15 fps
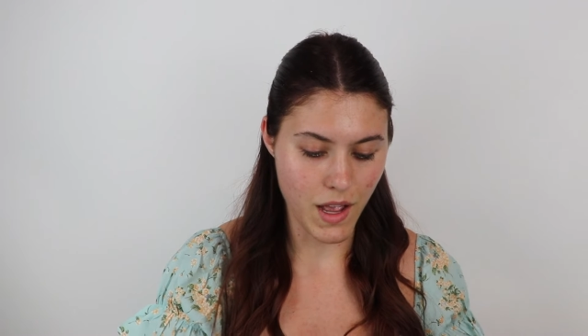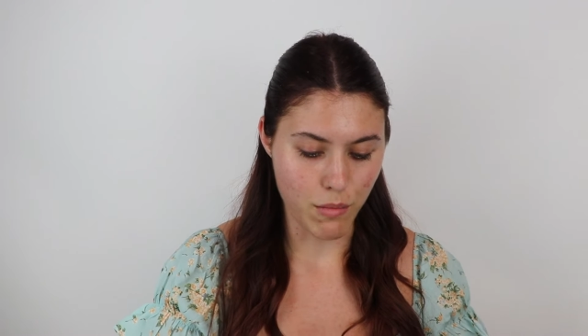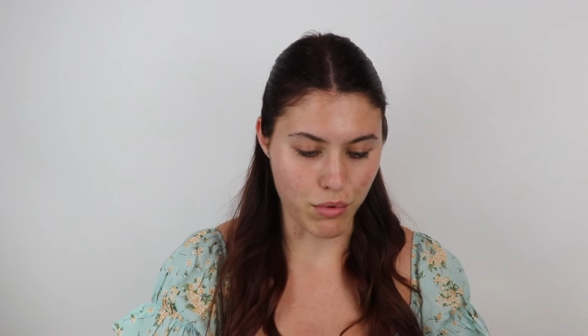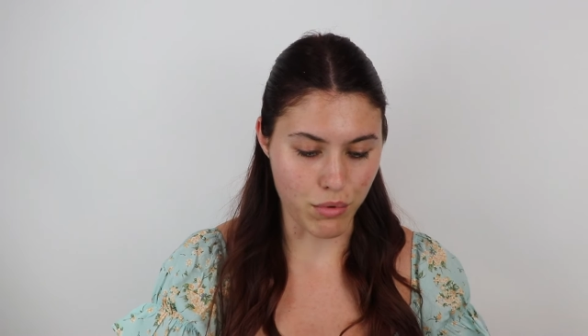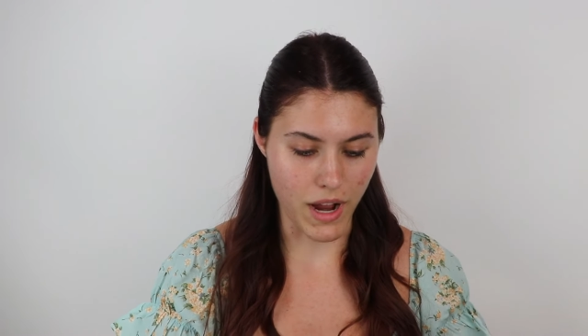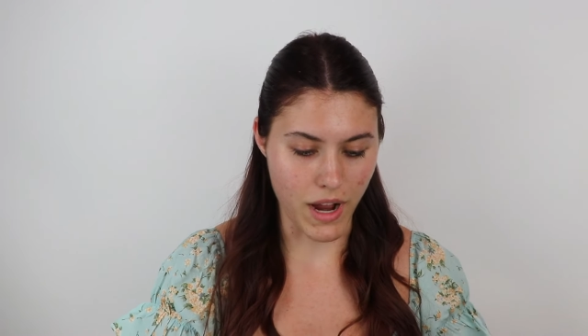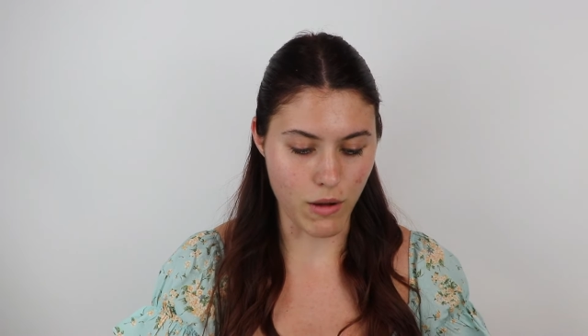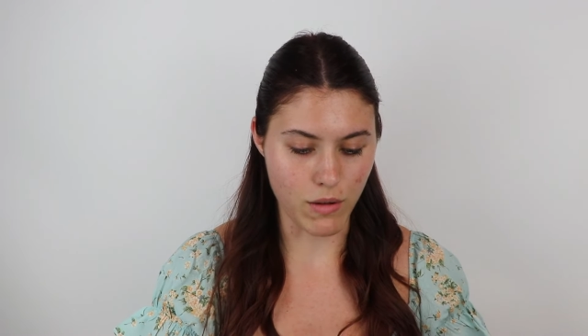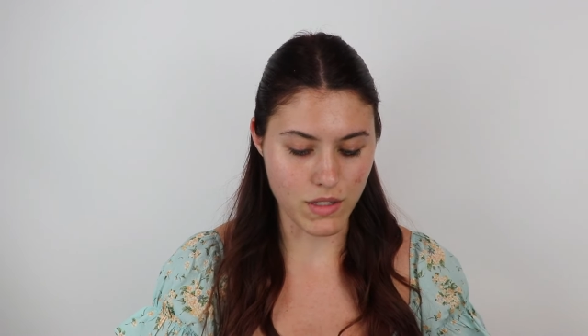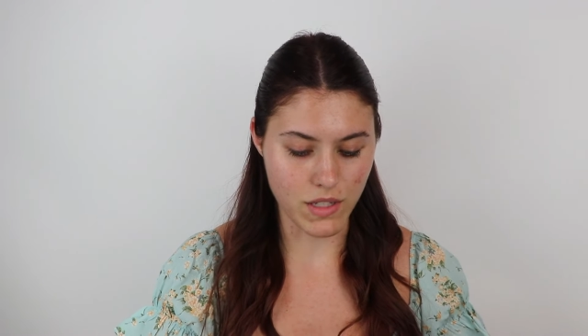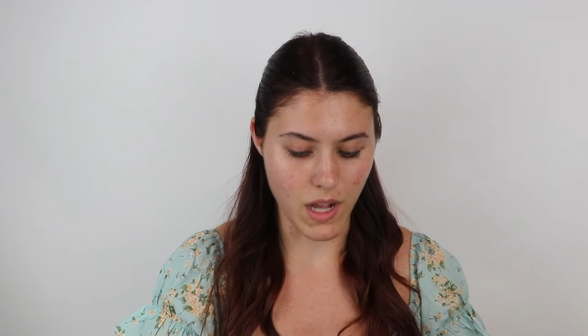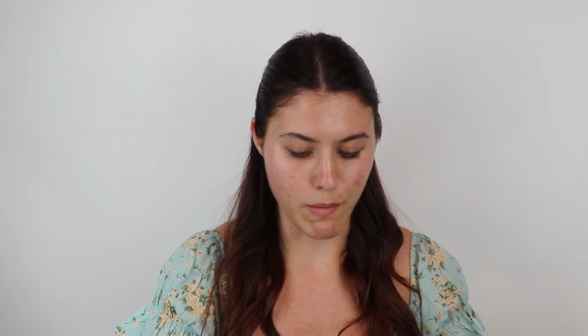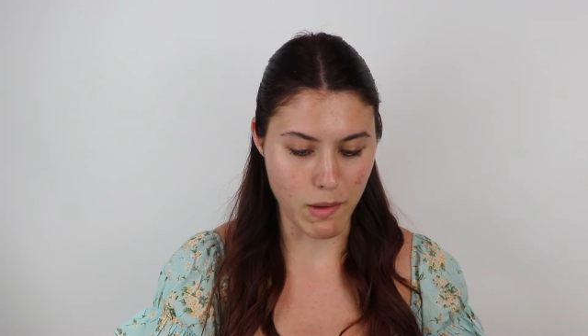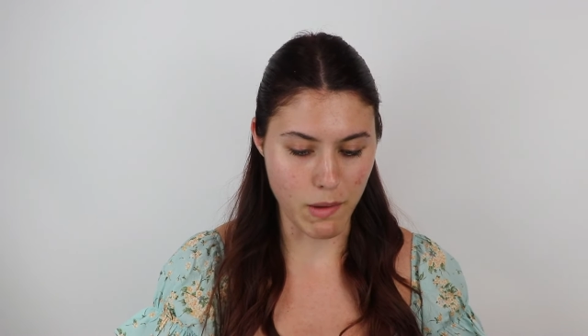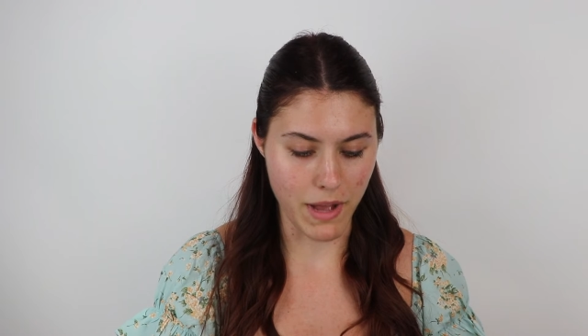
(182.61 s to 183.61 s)
brows
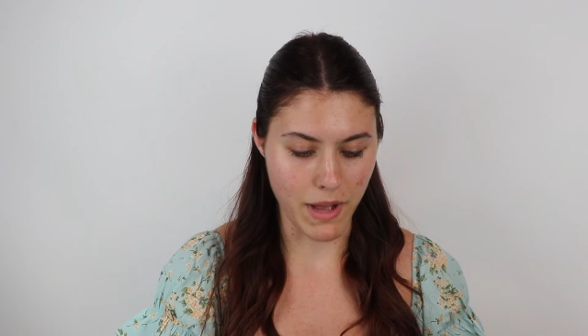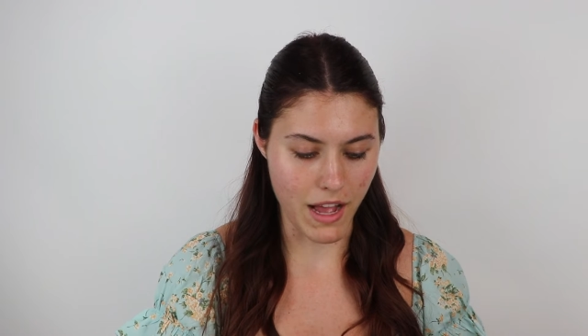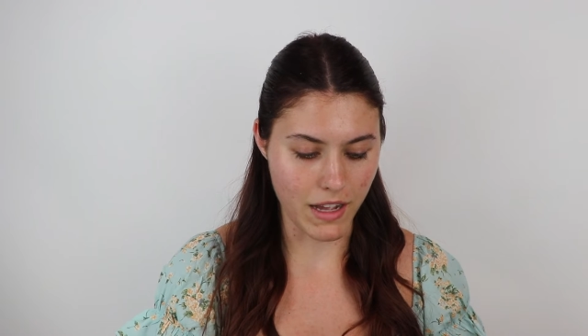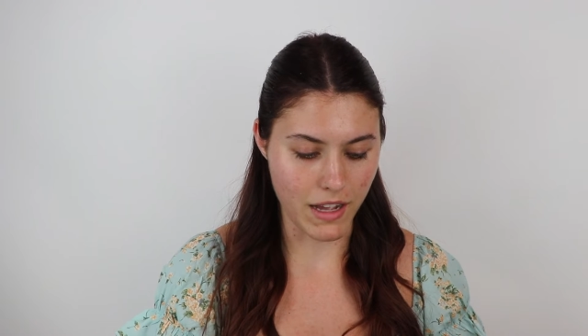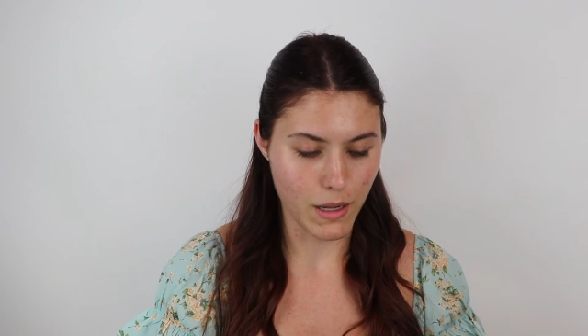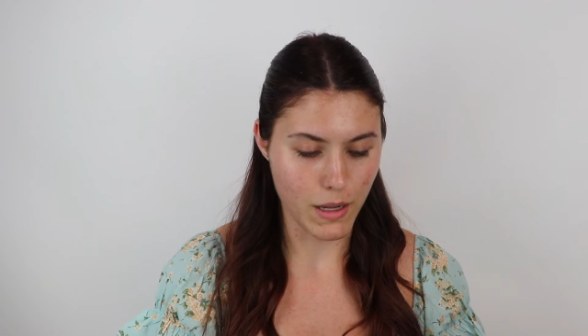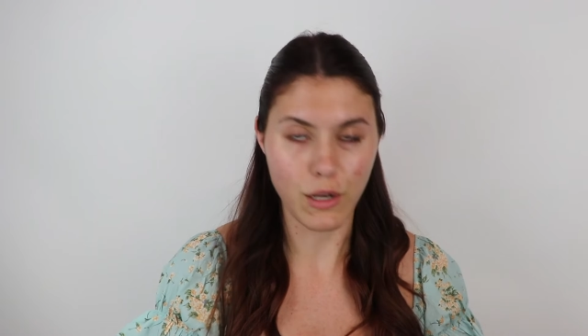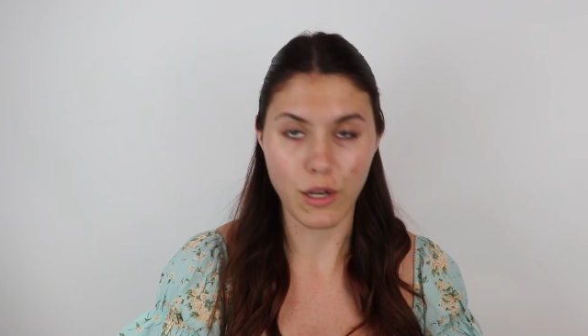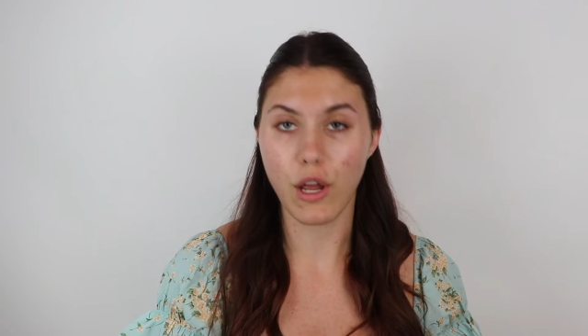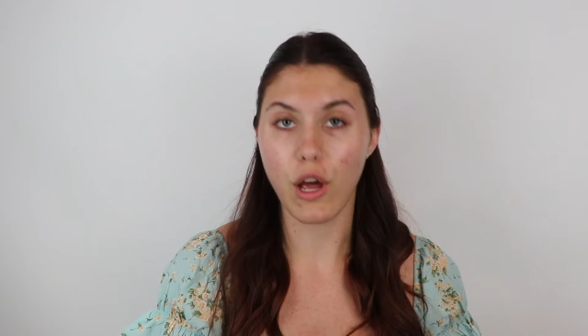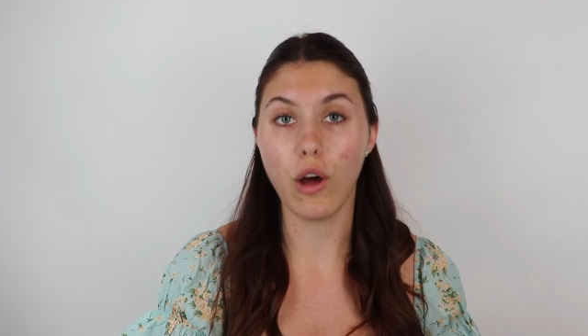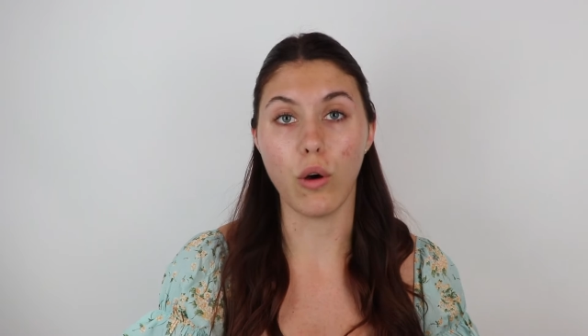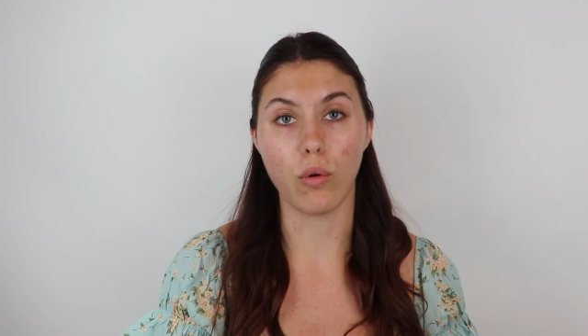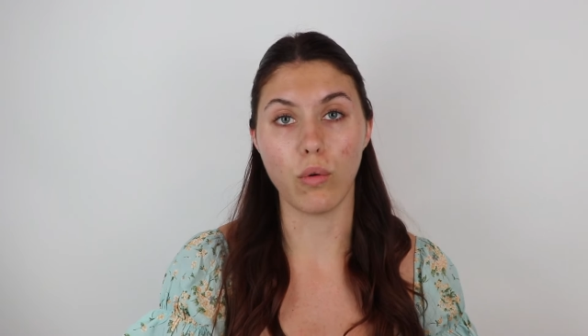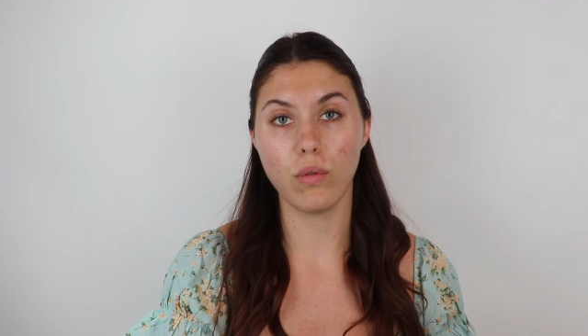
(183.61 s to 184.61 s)
coming back?
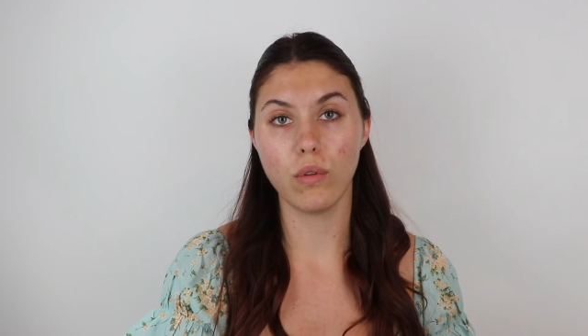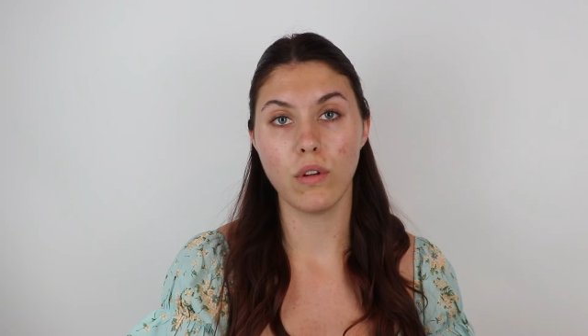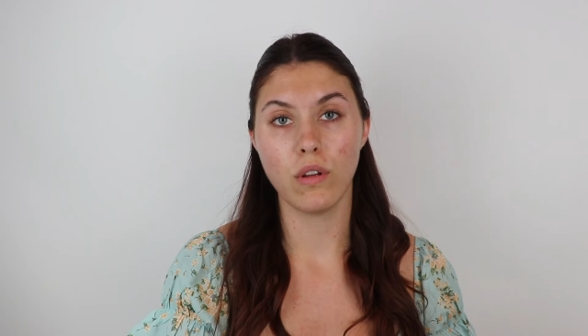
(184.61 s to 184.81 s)
No.